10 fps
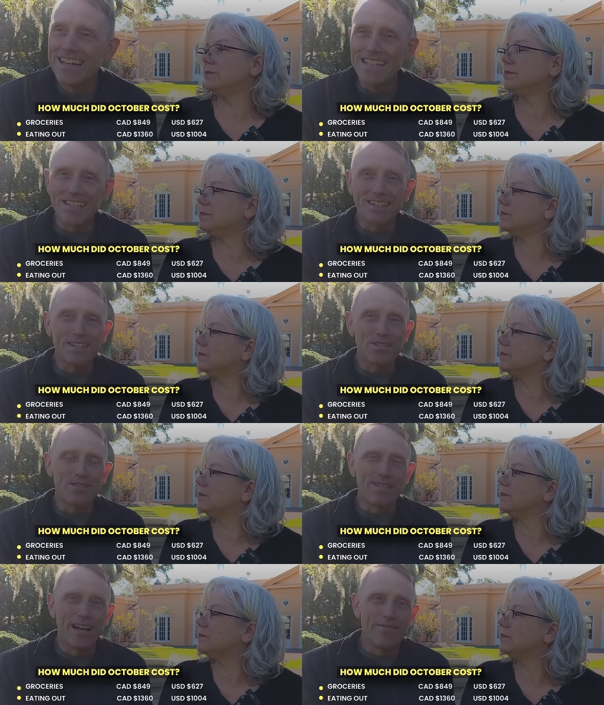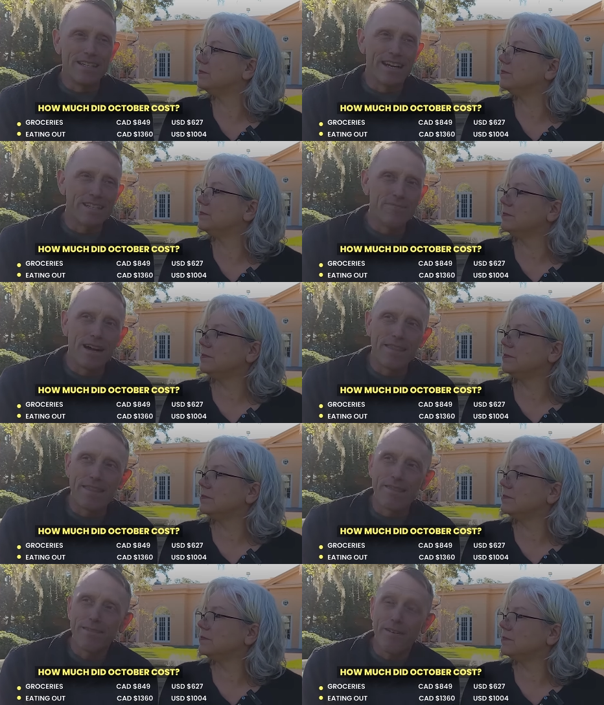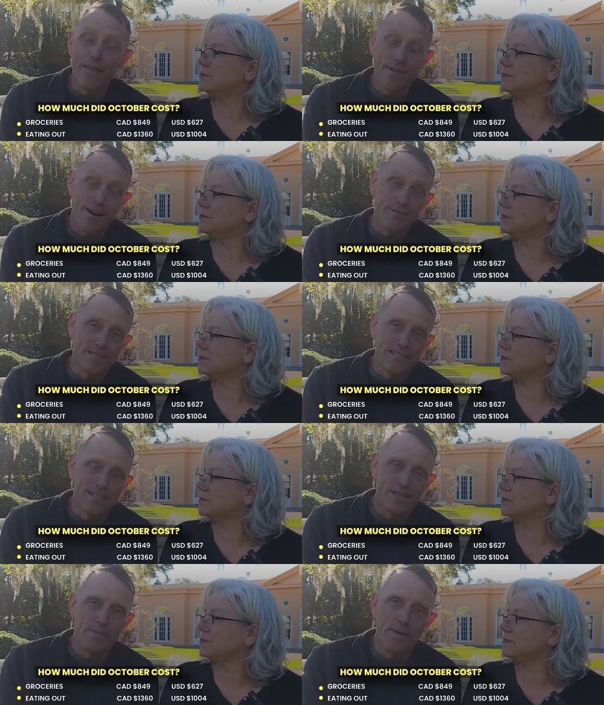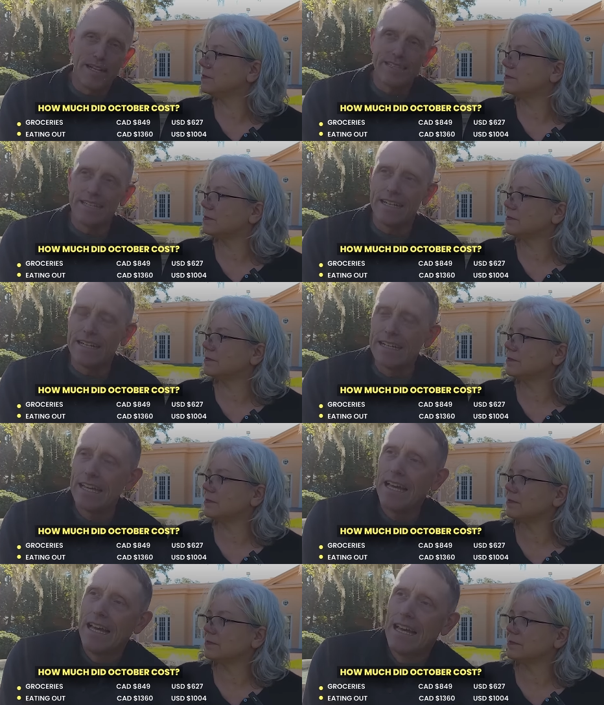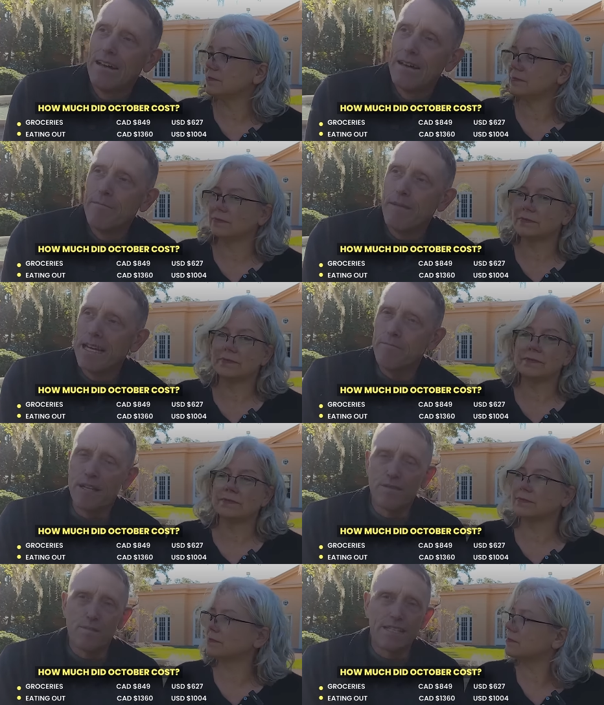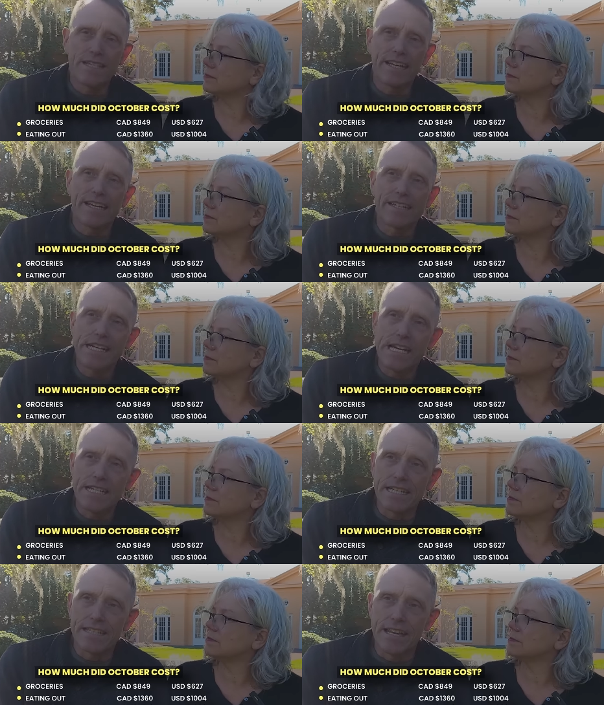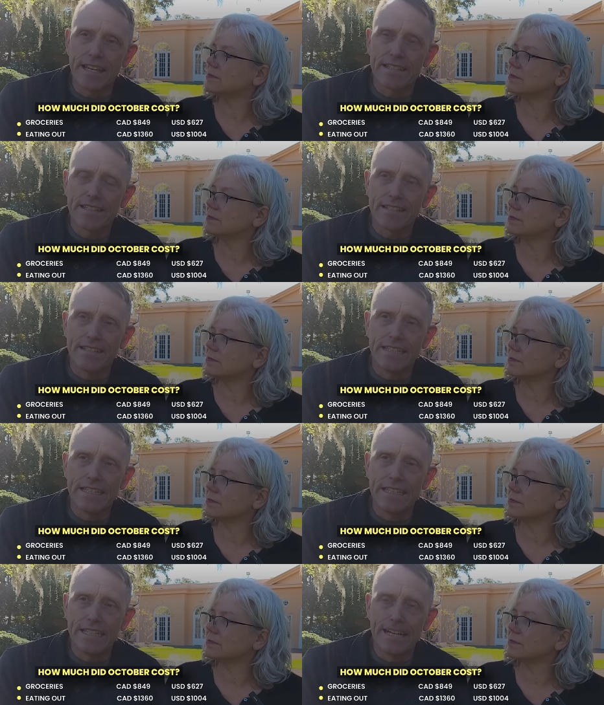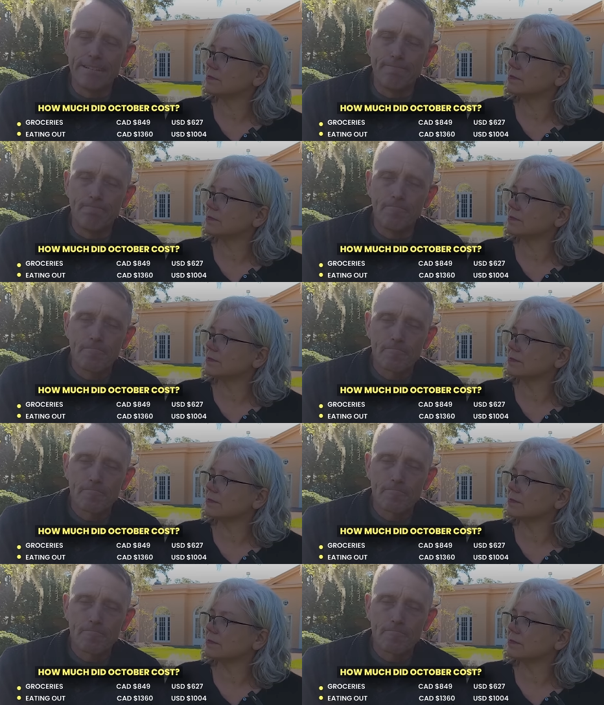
Speaker 1: isn't going to survive the next month I thought it was, but uh, made a bit of a mistake changing zincs on the, um,